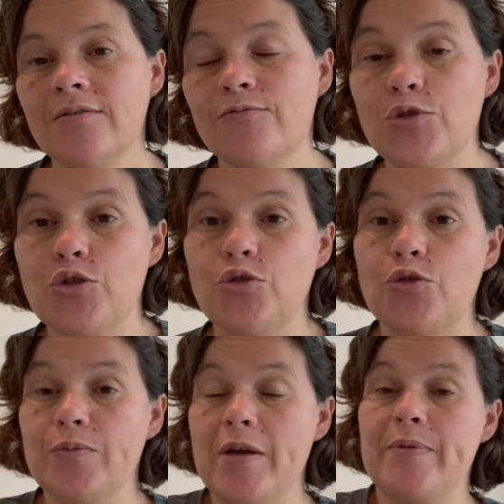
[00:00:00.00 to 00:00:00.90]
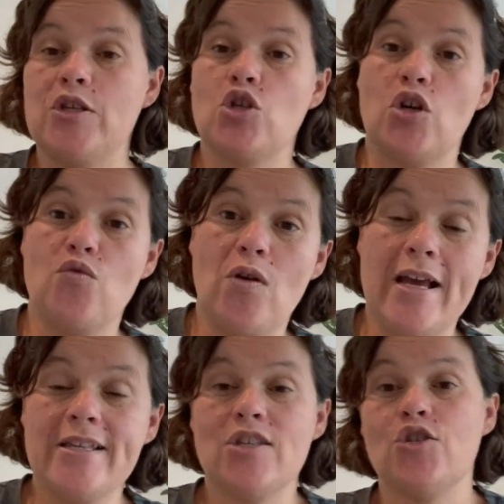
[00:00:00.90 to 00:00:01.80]
Would you do maybe
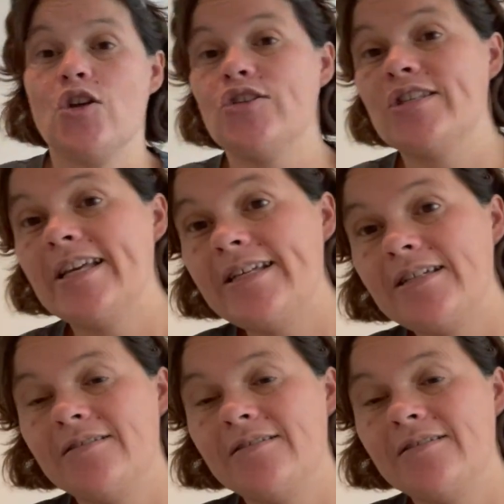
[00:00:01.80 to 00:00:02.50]
sunrise, sunset?